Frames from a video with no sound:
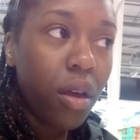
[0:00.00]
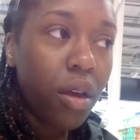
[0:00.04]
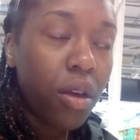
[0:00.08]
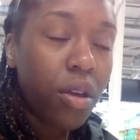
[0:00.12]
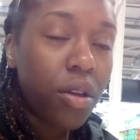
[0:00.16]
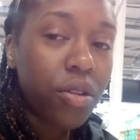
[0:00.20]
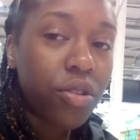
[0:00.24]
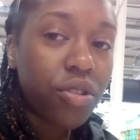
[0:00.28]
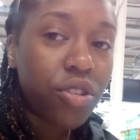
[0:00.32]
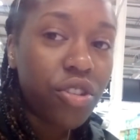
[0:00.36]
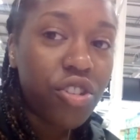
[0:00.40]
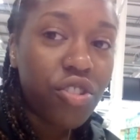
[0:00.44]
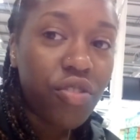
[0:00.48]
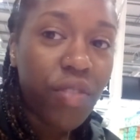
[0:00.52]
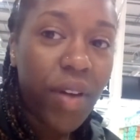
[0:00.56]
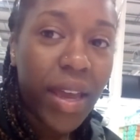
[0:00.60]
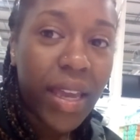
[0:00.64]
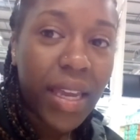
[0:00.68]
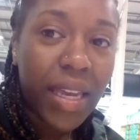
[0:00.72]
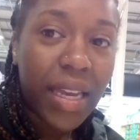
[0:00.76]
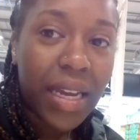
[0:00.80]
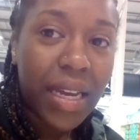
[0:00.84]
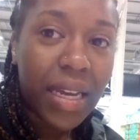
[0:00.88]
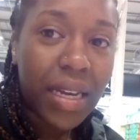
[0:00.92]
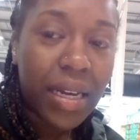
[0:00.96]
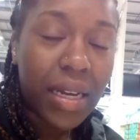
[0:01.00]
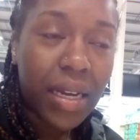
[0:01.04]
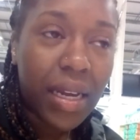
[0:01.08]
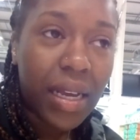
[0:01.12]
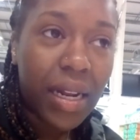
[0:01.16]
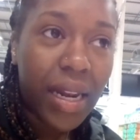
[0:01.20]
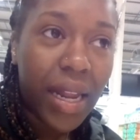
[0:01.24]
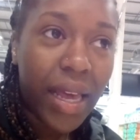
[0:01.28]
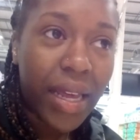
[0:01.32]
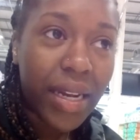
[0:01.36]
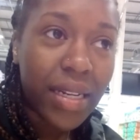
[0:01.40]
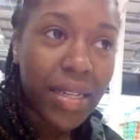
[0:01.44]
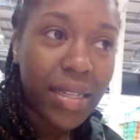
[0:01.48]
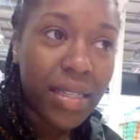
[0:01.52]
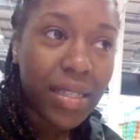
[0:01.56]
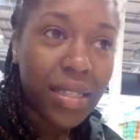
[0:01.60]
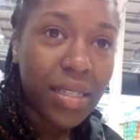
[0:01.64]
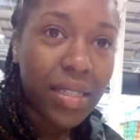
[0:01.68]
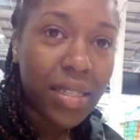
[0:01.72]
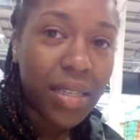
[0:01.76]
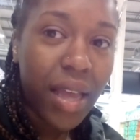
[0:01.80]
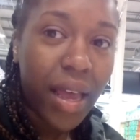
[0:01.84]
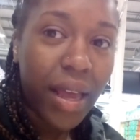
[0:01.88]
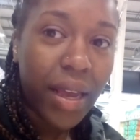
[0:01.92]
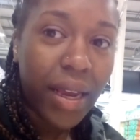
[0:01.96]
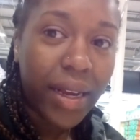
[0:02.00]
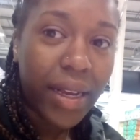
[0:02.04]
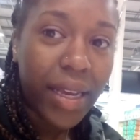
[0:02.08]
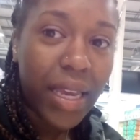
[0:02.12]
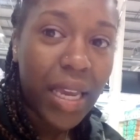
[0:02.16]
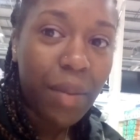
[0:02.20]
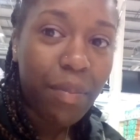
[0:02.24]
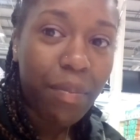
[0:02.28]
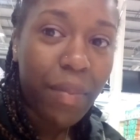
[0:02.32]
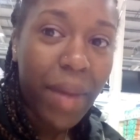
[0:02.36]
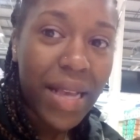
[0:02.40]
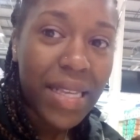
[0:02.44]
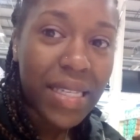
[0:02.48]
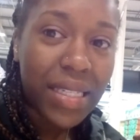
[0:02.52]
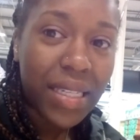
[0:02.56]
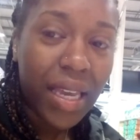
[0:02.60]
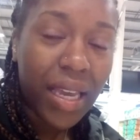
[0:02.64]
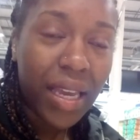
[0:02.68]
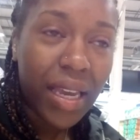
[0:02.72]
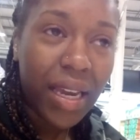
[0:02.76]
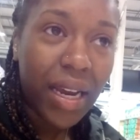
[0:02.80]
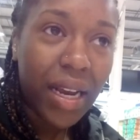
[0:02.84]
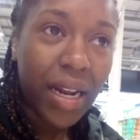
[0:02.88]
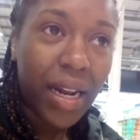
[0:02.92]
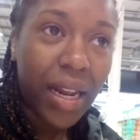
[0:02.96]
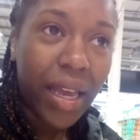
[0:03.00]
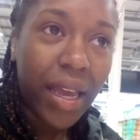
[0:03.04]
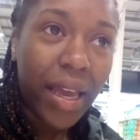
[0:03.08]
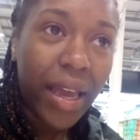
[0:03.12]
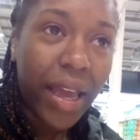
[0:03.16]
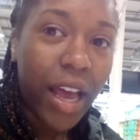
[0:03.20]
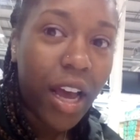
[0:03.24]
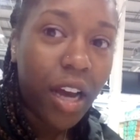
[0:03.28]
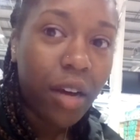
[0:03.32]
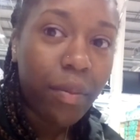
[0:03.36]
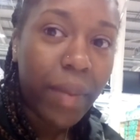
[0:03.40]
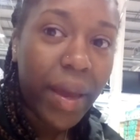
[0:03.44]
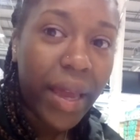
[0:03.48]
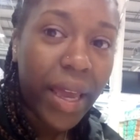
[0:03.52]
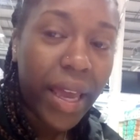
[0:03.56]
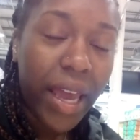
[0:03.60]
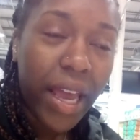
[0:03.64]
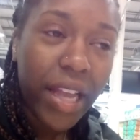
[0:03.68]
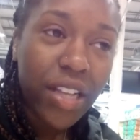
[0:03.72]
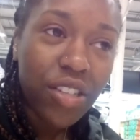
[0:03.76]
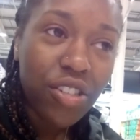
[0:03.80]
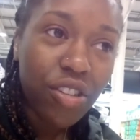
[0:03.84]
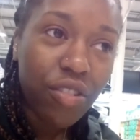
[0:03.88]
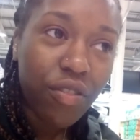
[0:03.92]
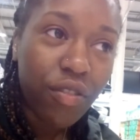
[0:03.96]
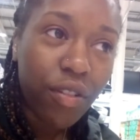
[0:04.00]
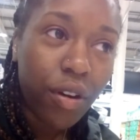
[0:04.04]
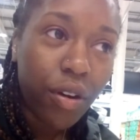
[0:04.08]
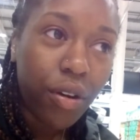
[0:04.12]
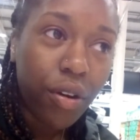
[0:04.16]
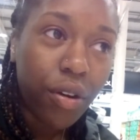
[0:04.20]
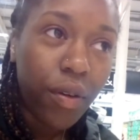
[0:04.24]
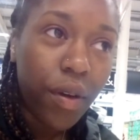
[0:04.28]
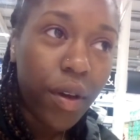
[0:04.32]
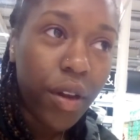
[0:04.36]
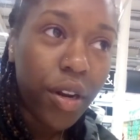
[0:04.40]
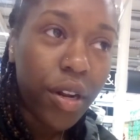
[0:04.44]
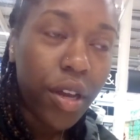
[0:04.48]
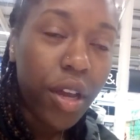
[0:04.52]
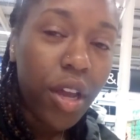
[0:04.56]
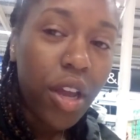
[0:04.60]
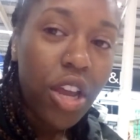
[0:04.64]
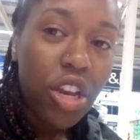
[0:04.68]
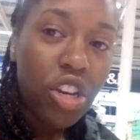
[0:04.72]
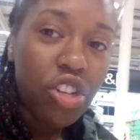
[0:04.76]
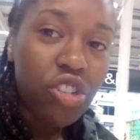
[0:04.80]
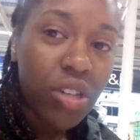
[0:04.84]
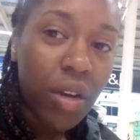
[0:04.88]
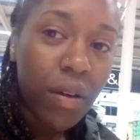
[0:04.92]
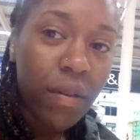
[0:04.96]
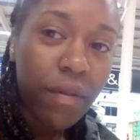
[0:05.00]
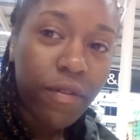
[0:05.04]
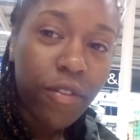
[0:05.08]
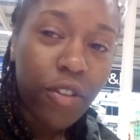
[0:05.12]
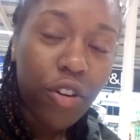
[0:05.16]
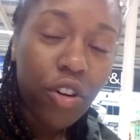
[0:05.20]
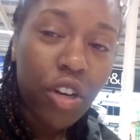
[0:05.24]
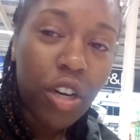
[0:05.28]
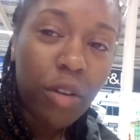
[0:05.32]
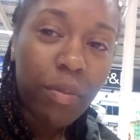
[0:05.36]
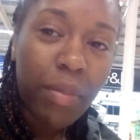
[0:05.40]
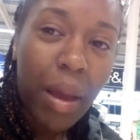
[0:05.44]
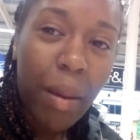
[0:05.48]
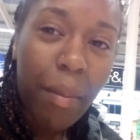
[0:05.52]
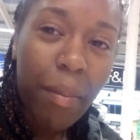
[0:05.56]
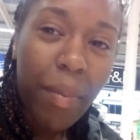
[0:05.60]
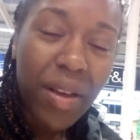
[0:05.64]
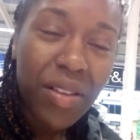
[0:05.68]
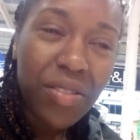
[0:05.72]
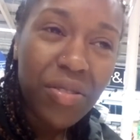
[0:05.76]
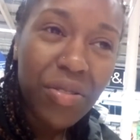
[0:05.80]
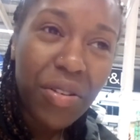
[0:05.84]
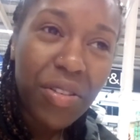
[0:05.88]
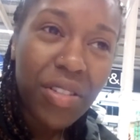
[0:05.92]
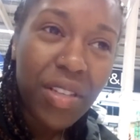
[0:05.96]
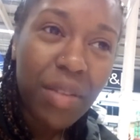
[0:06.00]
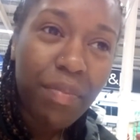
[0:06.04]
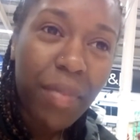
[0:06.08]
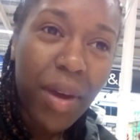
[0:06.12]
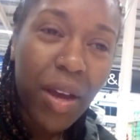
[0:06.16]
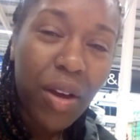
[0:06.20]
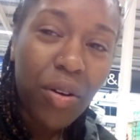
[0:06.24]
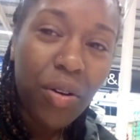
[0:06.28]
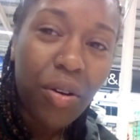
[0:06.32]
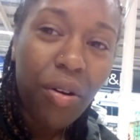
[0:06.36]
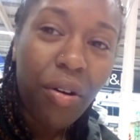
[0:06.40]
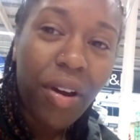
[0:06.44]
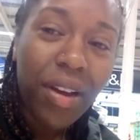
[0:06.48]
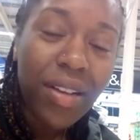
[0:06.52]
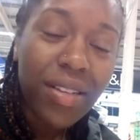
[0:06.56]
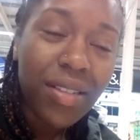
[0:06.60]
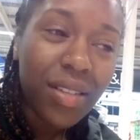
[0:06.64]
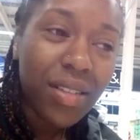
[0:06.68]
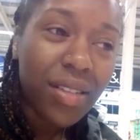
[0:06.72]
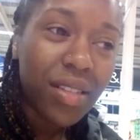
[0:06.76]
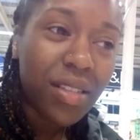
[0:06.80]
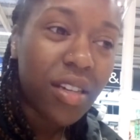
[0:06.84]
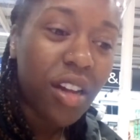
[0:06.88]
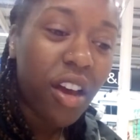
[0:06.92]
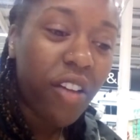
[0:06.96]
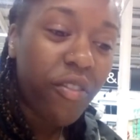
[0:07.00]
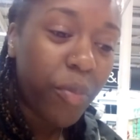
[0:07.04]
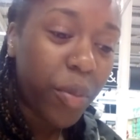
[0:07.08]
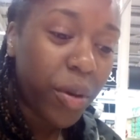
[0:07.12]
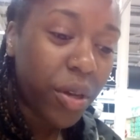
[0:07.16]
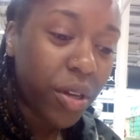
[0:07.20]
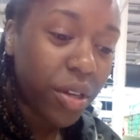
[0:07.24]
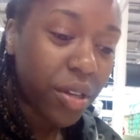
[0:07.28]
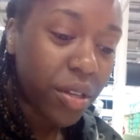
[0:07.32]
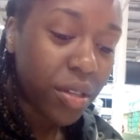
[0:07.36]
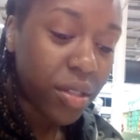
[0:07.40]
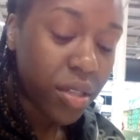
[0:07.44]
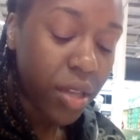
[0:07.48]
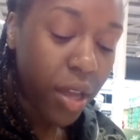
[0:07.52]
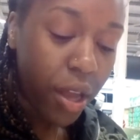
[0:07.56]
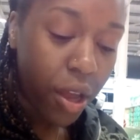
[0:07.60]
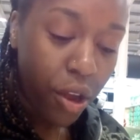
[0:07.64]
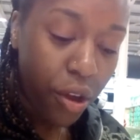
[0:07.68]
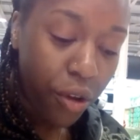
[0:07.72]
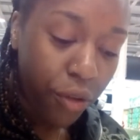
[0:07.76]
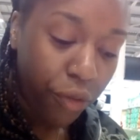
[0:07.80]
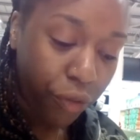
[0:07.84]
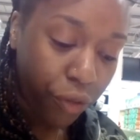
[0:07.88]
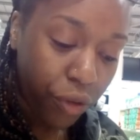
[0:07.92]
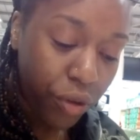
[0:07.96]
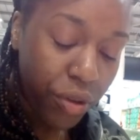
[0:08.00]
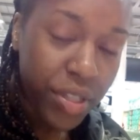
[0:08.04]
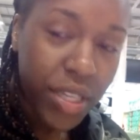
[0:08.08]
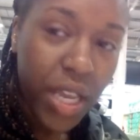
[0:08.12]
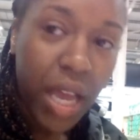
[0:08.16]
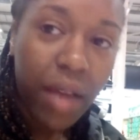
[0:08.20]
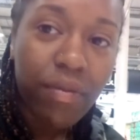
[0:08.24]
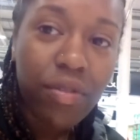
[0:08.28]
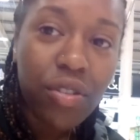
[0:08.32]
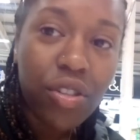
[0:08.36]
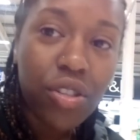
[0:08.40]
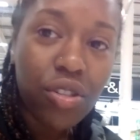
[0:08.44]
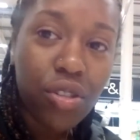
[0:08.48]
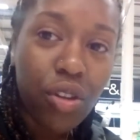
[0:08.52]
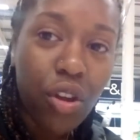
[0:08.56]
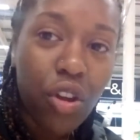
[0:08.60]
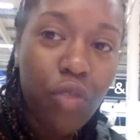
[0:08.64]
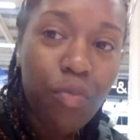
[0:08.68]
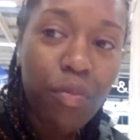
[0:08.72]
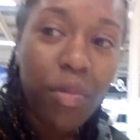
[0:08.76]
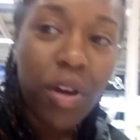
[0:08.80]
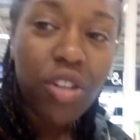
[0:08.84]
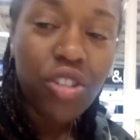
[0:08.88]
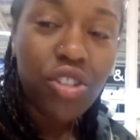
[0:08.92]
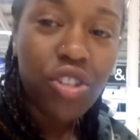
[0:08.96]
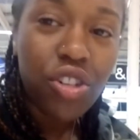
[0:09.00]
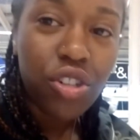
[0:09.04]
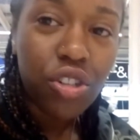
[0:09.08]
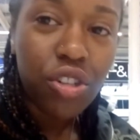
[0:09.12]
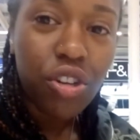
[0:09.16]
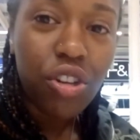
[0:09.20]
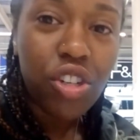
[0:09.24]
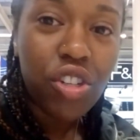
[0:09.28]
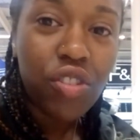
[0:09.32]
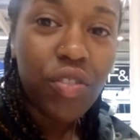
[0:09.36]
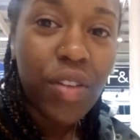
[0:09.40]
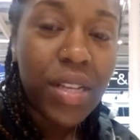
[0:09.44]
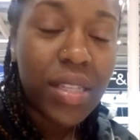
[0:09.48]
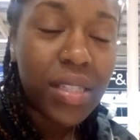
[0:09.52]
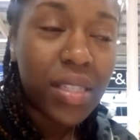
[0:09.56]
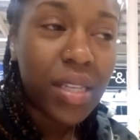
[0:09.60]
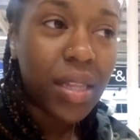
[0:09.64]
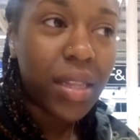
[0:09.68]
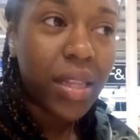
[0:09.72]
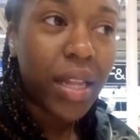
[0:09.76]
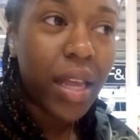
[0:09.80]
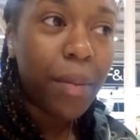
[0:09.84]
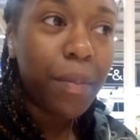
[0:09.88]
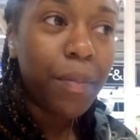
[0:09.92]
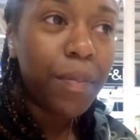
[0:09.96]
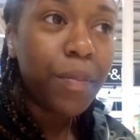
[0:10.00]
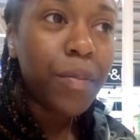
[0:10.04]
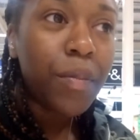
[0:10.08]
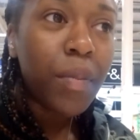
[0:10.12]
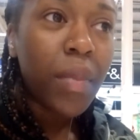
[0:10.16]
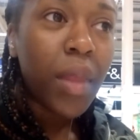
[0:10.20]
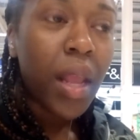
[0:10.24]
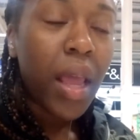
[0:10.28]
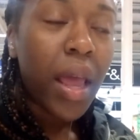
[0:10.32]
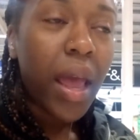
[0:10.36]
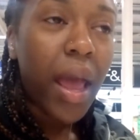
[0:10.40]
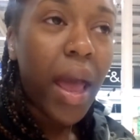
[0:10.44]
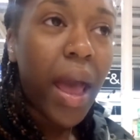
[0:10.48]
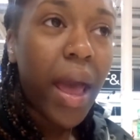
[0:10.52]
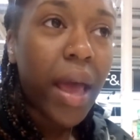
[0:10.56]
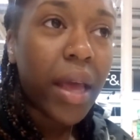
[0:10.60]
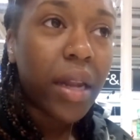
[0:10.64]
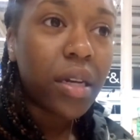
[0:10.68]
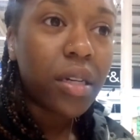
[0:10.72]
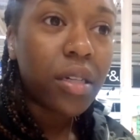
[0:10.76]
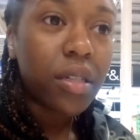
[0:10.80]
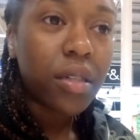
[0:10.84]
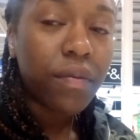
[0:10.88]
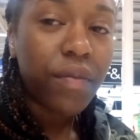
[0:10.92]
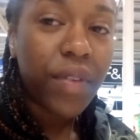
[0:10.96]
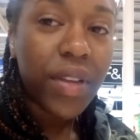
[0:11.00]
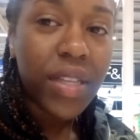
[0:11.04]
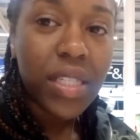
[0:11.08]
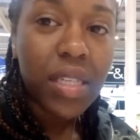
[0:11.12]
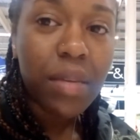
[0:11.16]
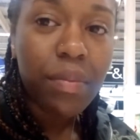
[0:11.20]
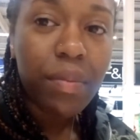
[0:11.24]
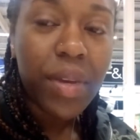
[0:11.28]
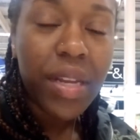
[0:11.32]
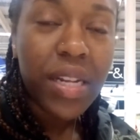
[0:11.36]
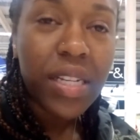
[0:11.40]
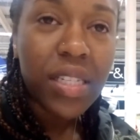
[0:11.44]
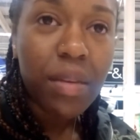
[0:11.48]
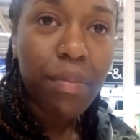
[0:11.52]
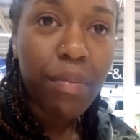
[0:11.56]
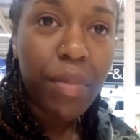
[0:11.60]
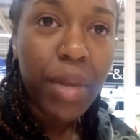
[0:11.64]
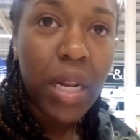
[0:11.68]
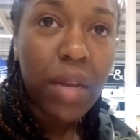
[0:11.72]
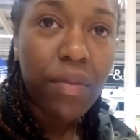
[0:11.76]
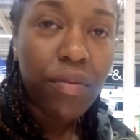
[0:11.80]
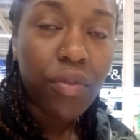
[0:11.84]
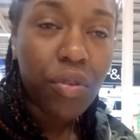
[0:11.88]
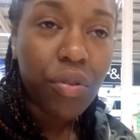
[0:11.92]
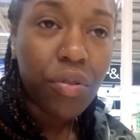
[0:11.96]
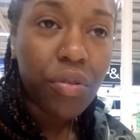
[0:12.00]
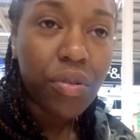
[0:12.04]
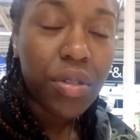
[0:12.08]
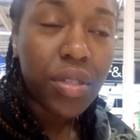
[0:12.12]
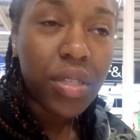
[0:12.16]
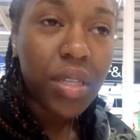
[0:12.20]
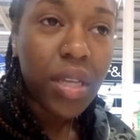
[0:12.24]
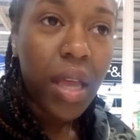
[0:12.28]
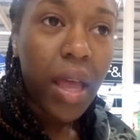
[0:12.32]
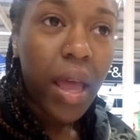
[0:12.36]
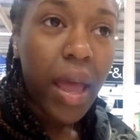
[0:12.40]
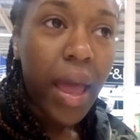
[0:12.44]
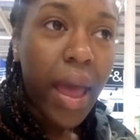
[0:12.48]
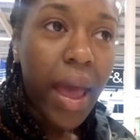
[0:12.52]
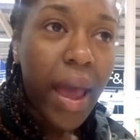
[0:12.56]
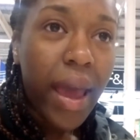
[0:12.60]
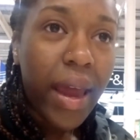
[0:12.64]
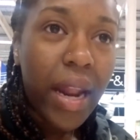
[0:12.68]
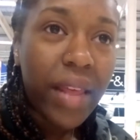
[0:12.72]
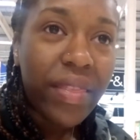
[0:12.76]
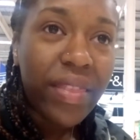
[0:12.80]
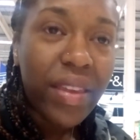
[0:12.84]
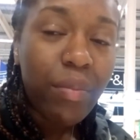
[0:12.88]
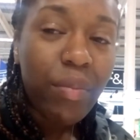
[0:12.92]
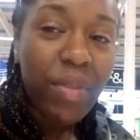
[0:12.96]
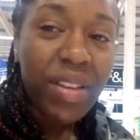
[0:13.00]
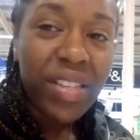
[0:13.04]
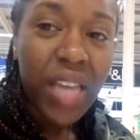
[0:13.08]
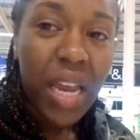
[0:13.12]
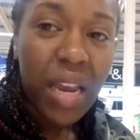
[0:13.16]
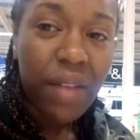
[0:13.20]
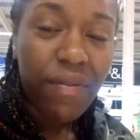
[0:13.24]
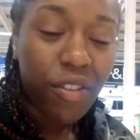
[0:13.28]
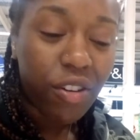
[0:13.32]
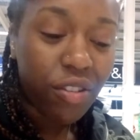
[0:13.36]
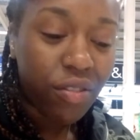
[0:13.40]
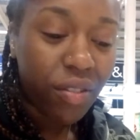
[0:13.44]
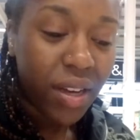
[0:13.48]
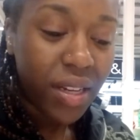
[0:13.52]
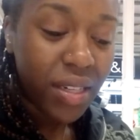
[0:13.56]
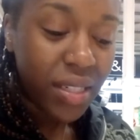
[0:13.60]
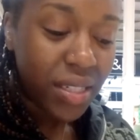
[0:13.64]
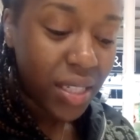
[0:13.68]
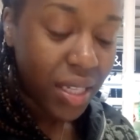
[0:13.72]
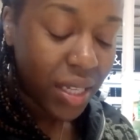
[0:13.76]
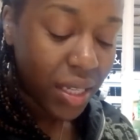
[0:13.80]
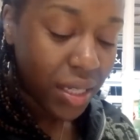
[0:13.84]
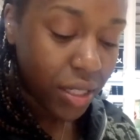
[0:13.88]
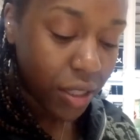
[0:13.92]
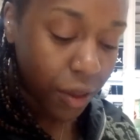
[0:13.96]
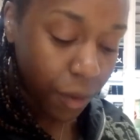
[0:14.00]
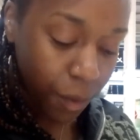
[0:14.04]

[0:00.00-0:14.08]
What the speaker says: just try and cleanse and keep my skin clear, help my hair to grow and strengthen all my muscles and my organs and stuff, because fruits have so much nutrients in them and vitamins and minerals, and I think we take for granted.